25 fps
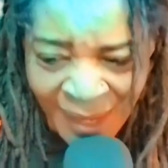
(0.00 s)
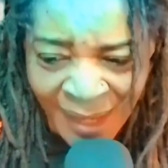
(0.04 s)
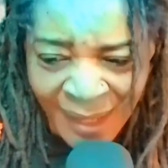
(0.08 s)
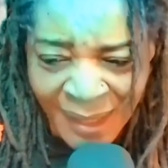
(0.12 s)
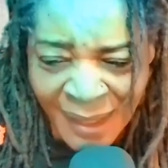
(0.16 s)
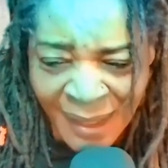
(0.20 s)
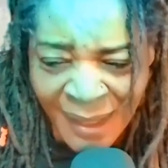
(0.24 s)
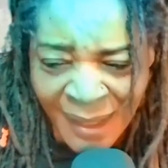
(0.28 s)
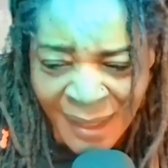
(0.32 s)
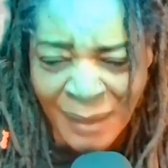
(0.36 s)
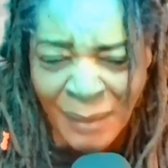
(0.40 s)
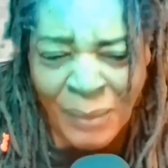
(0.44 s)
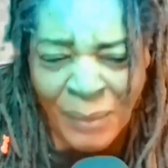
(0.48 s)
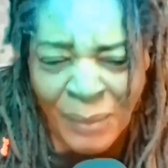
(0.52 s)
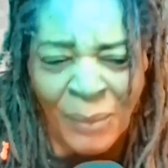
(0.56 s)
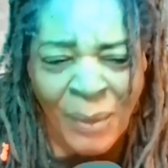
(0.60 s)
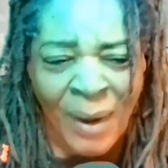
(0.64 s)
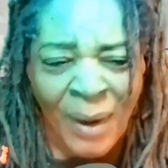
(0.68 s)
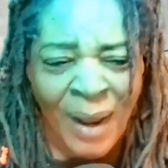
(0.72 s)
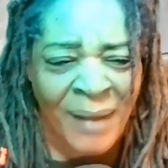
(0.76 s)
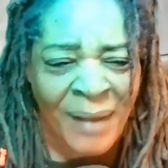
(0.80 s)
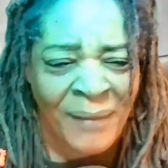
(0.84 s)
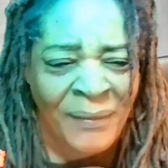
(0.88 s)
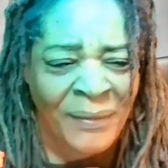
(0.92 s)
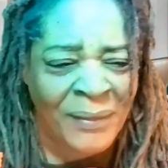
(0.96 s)
it
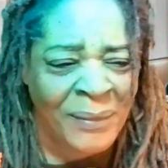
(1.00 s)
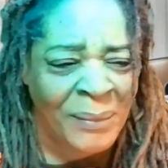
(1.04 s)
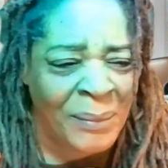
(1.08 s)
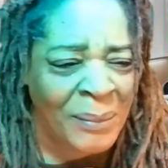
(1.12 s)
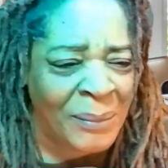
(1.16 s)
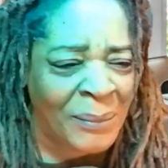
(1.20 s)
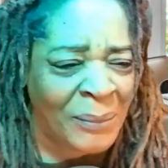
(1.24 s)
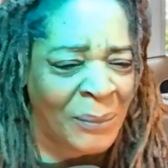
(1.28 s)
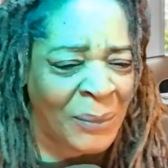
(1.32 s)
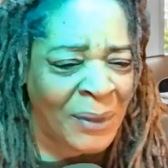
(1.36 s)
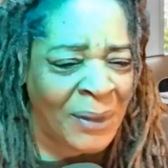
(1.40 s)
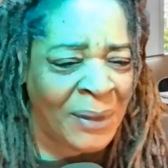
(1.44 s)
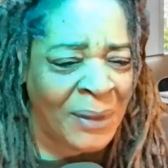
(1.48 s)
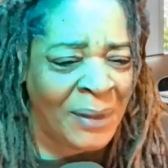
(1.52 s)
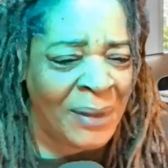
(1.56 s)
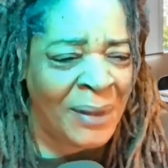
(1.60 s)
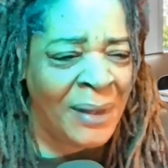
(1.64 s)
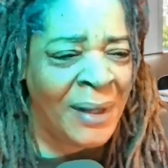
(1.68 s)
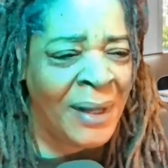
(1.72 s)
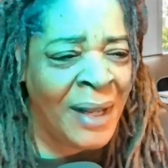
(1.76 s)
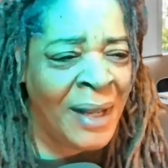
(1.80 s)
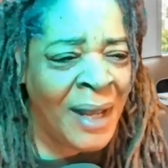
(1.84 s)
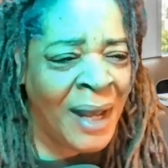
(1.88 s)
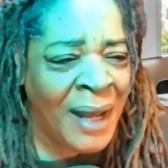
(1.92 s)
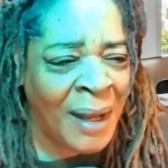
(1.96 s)
arrived with
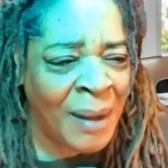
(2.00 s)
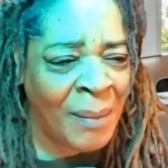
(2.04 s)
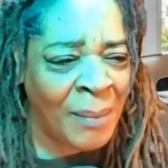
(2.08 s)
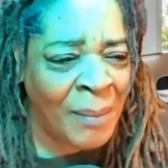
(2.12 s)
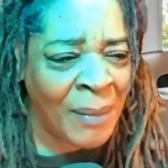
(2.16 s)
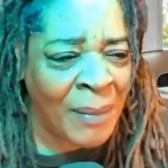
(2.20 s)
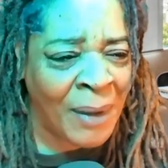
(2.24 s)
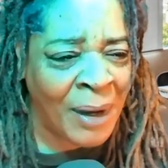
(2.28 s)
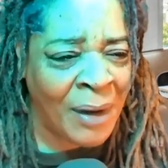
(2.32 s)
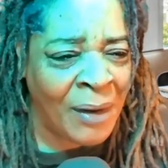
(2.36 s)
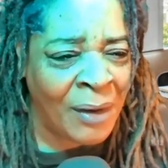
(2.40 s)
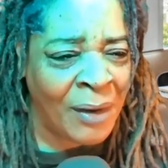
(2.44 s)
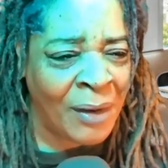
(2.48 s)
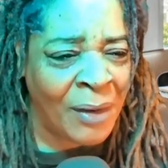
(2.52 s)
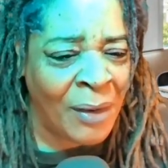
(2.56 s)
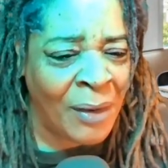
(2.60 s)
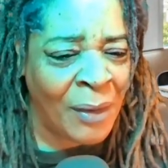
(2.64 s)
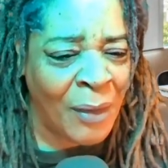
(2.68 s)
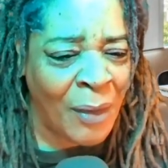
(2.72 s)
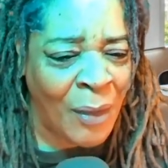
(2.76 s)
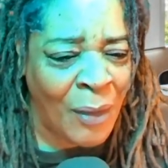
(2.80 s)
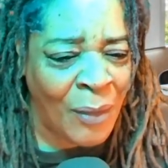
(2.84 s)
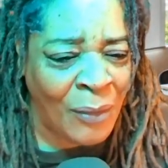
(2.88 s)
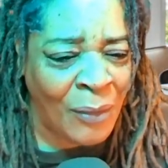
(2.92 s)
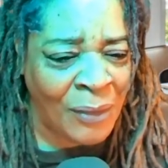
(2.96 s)
America
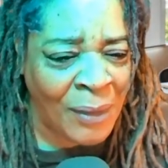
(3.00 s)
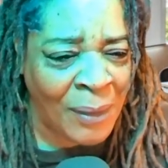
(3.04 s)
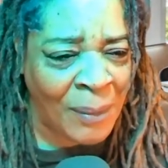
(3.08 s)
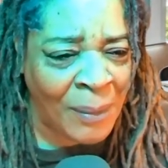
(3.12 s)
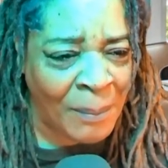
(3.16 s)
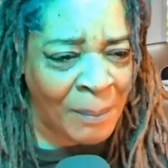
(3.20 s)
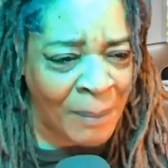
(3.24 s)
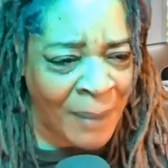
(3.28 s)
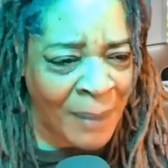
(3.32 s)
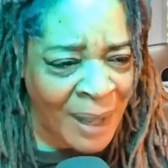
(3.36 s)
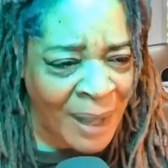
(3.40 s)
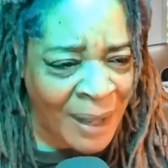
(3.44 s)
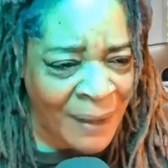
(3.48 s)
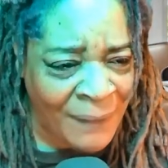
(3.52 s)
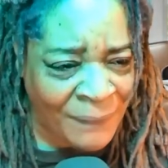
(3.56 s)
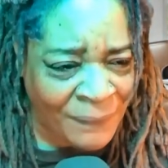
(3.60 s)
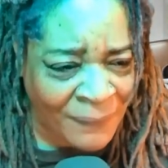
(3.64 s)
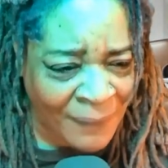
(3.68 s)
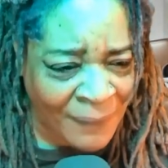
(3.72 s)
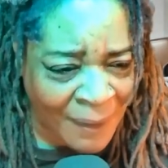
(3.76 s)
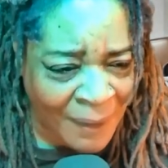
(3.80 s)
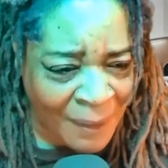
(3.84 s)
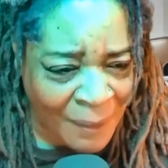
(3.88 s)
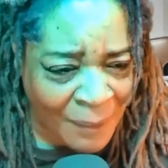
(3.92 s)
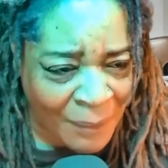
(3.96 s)
on the
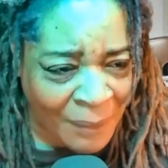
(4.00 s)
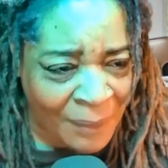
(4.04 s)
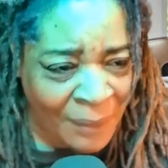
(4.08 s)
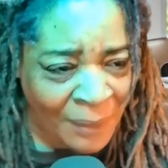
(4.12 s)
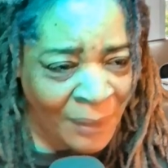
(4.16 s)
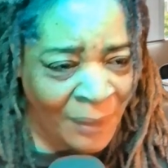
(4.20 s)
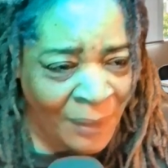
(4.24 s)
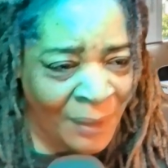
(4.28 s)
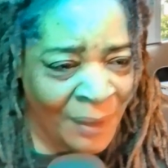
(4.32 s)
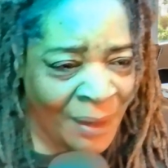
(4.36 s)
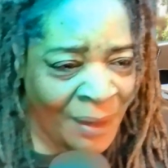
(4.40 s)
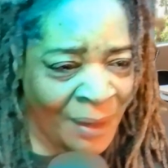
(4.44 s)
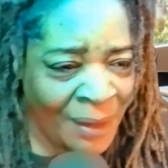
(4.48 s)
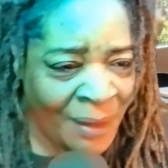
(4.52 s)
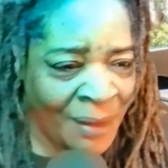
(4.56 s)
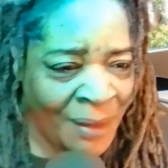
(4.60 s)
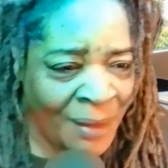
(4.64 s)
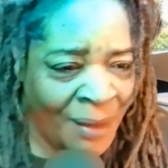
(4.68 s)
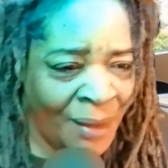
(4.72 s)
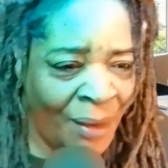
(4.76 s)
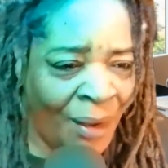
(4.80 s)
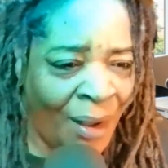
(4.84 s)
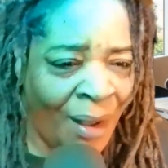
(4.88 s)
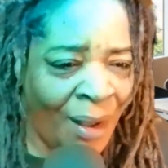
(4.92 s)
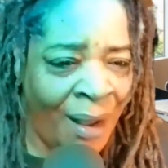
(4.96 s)
Mayflower.
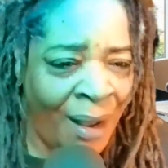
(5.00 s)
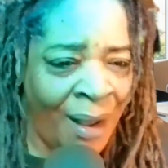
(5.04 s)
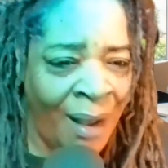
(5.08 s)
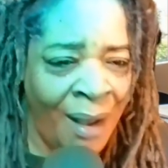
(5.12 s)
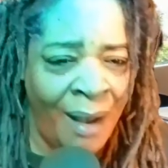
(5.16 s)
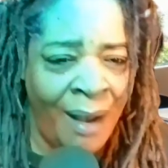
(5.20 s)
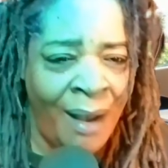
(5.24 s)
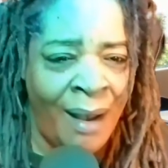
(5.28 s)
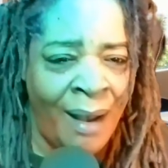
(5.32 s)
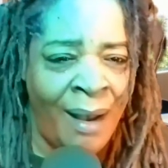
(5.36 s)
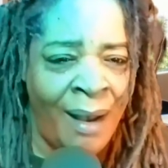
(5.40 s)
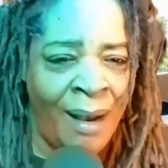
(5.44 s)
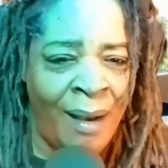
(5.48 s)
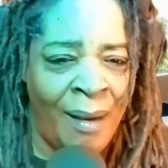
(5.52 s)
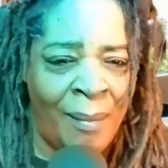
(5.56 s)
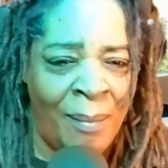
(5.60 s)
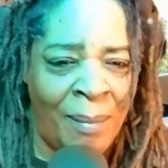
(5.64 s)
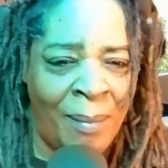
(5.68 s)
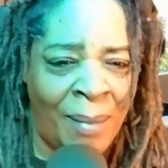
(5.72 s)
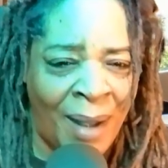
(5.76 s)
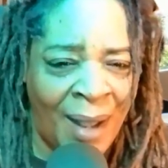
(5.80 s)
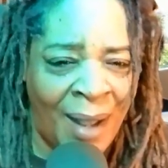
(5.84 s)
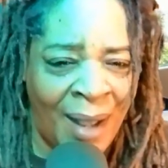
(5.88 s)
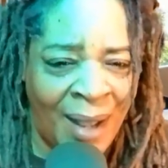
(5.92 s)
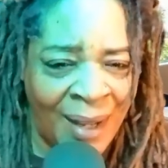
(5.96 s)
Oh
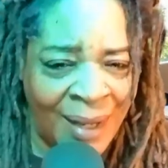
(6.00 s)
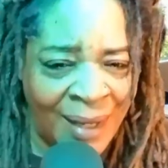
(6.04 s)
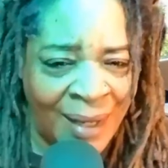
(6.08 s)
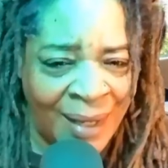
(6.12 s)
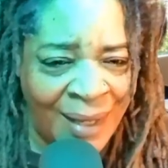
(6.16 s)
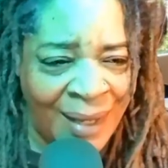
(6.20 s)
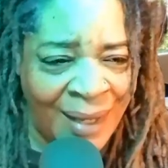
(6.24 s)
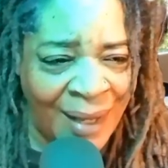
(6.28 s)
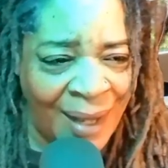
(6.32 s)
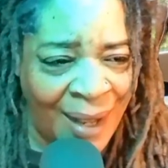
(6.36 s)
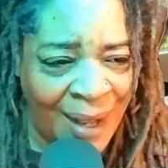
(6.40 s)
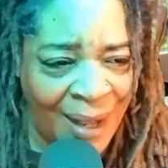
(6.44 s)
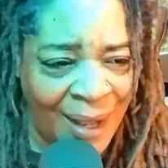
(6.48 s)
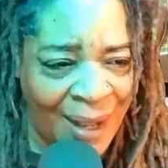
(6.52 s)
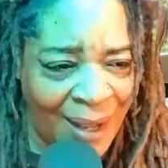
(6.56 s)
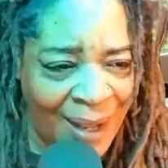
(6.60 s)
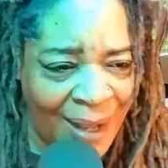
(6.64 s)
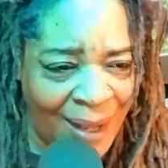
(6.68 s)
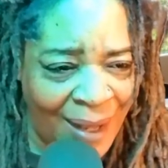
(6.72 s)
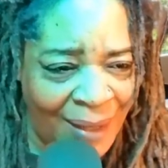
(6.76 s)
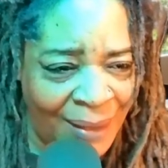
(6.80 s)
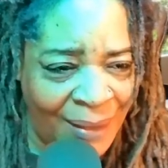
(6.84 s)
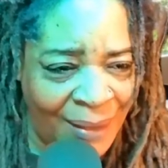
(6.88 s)
my God.